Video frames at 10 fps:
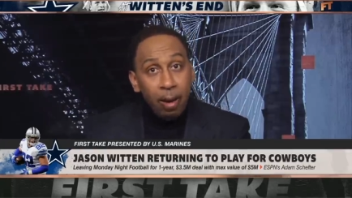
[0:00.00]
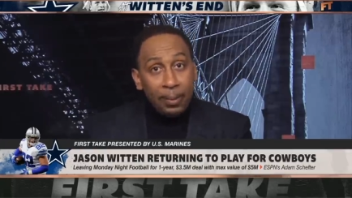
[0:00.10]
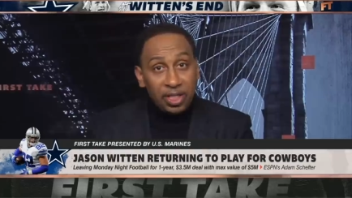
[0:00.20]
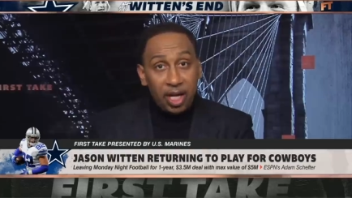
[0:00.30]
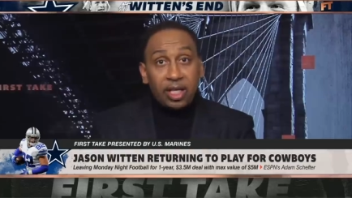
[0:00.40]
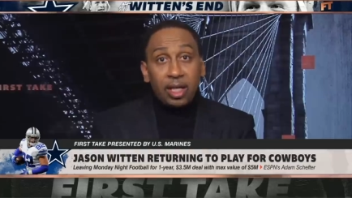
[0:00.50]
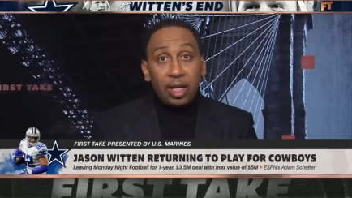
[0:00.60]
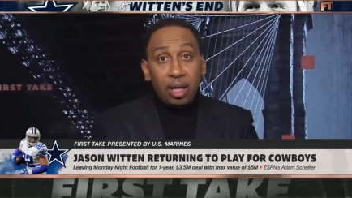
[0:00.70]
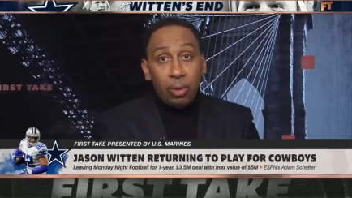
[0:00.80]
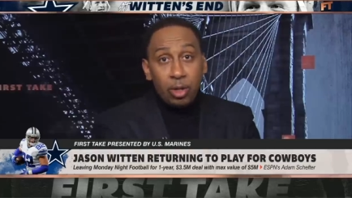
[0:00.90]

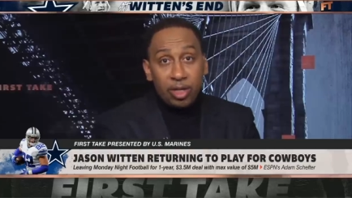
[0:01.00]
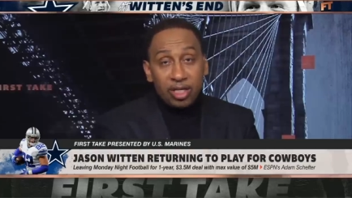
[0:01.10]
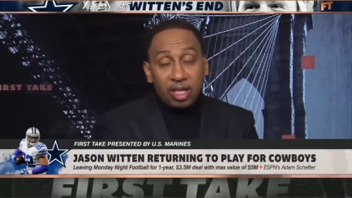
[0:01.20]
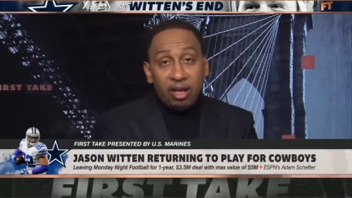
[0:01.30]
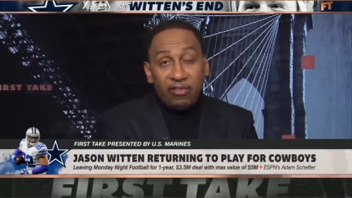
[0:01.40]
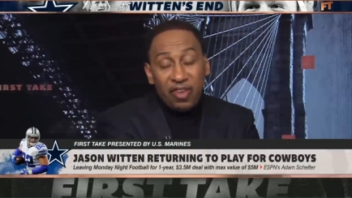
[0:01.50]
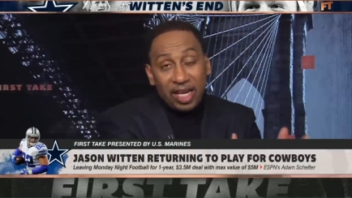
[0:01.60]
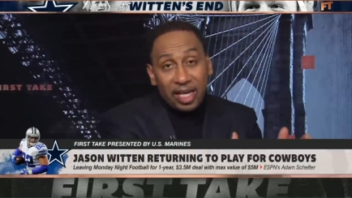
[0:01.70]
particularly when you consider the fact